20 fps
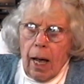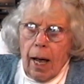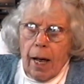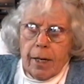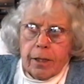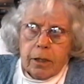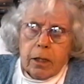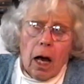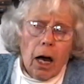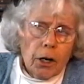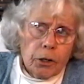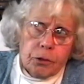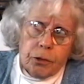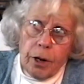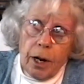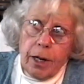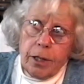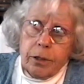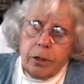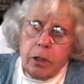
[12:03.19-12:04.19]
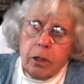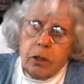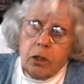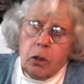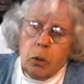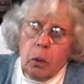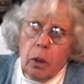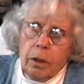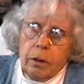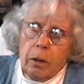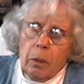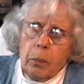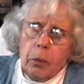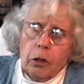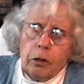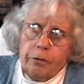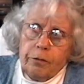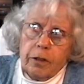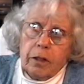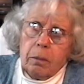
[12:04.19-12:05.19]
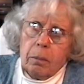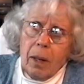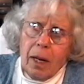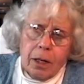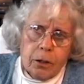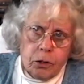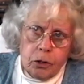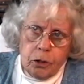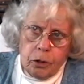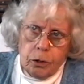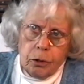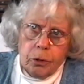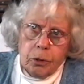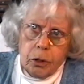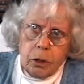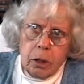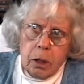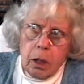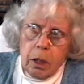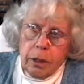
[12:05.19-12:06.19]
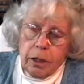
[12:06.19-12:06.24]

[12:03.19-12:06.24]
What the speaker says: as contrasted to when the perfect masters,